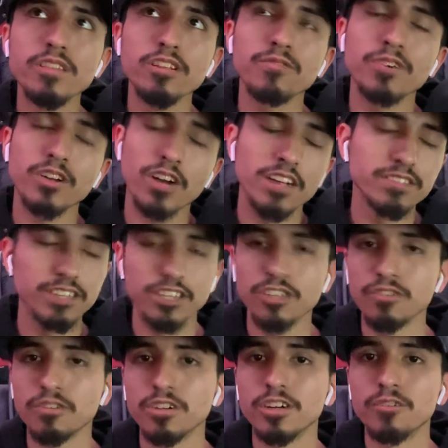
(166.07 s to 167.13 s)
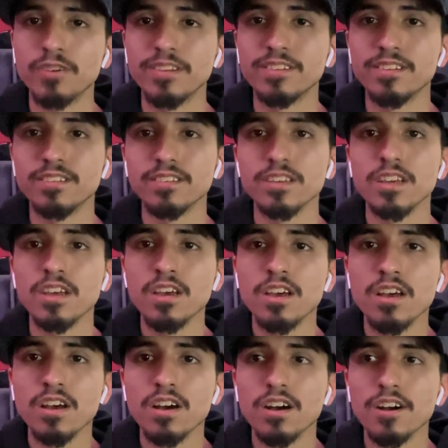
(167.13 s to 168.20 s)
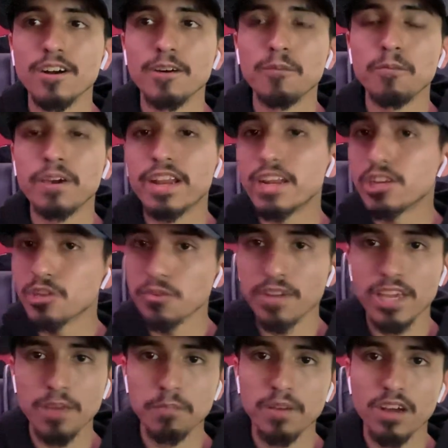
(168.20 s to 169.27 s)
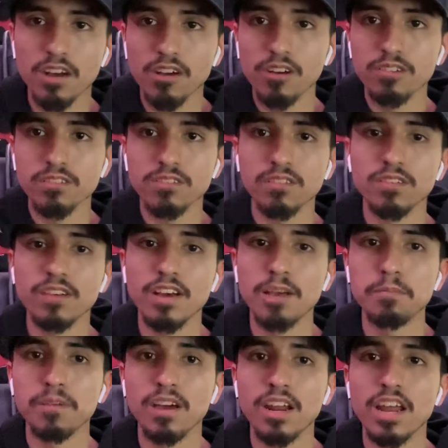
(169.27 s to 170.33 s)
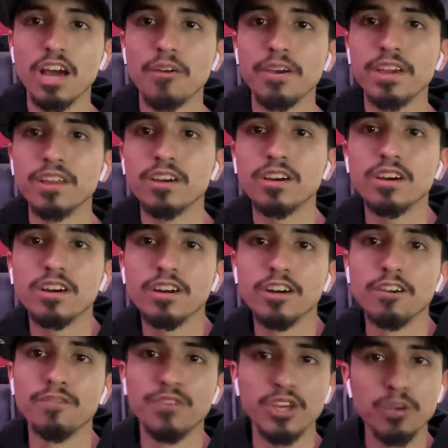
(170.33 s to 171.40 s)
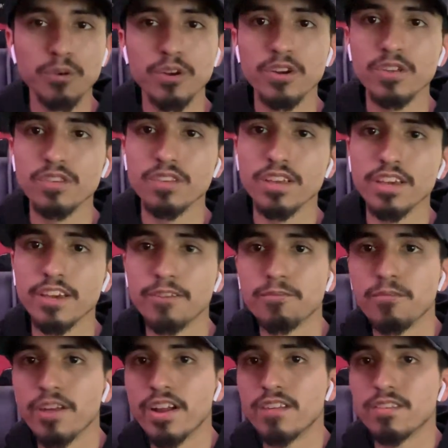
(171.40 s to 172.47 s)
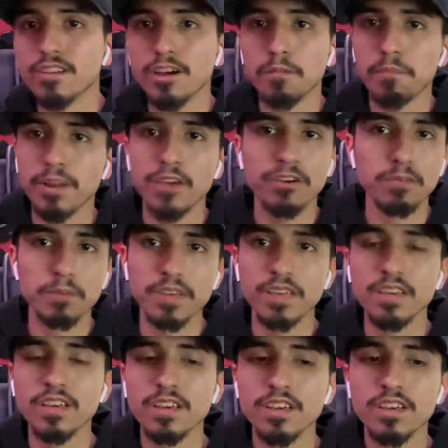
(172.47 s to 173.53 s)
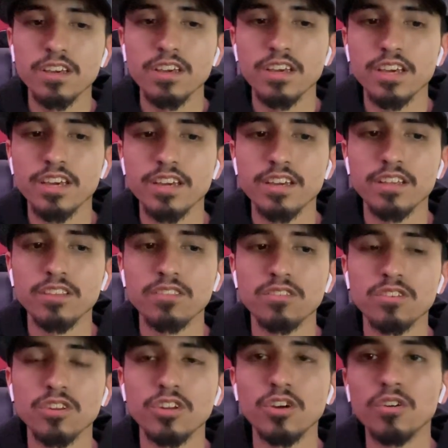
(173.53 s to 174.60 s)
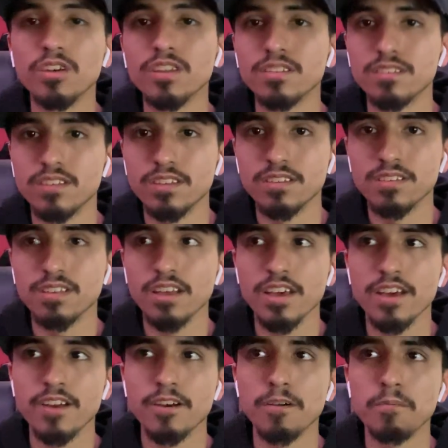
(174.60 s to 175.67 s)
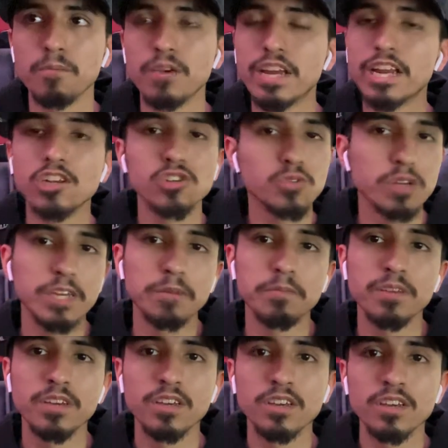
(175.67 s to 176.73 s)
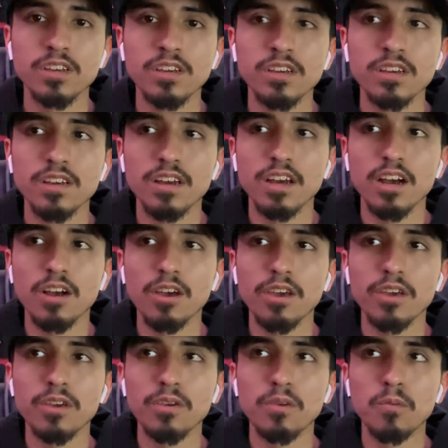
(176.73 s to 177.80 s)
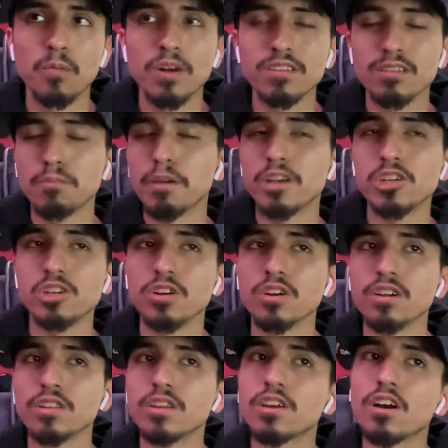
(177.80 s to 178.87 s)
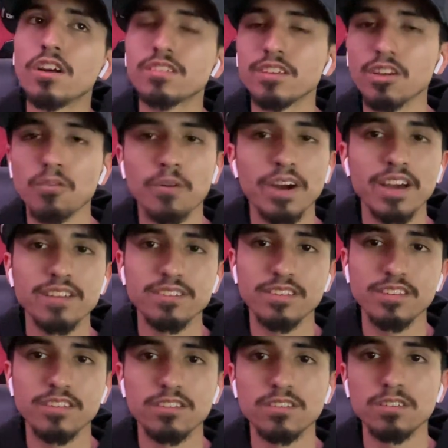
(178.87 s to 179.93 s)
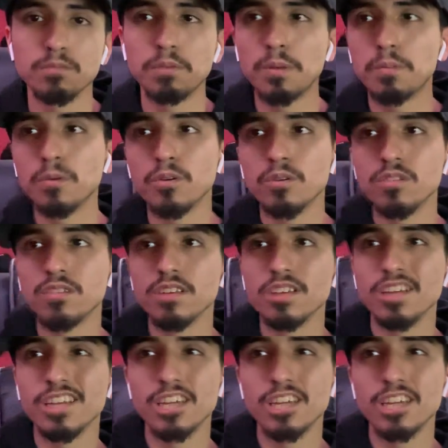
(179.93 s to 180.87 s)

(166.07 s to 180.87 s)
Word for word: for content uh, reasons, uh, when I stream, I also am allowing uh, viewers and friends to come play with me and to note is this that um, when I stream, I want to make sure the context wise is people using a